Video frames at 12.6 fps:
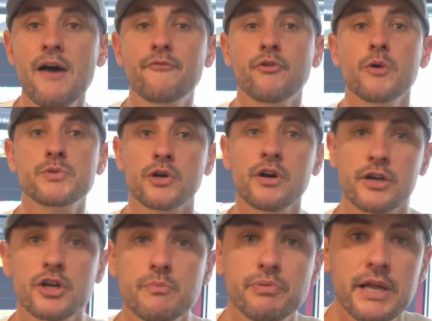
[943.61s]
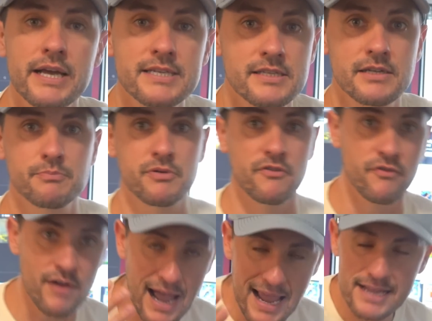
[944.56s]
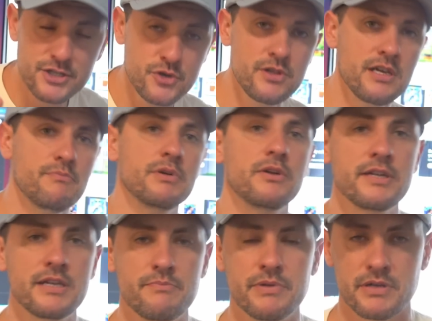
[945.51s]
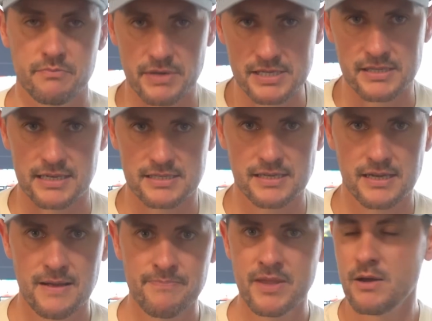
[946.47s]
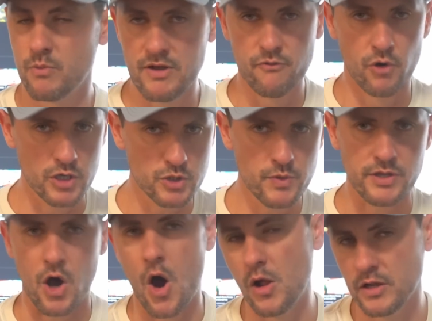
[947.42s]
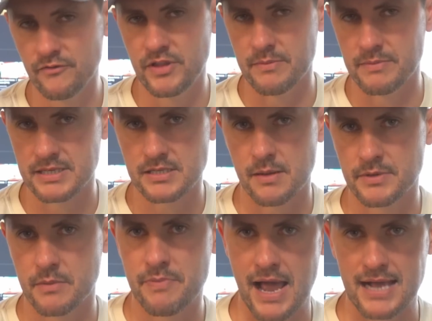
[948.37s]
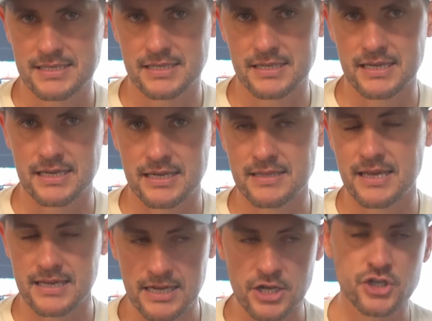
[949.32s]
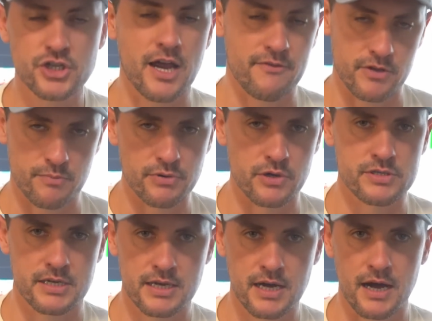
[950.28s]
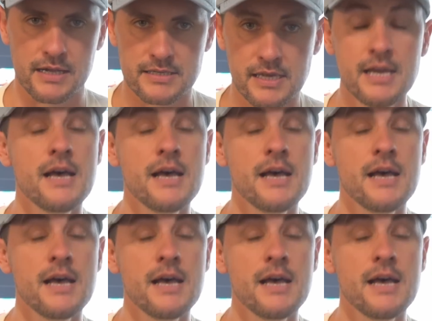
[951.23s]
platforms are in a good place to provide you the ability to build a business. We've worked with all of them in some capacity and they each have their pros and cons.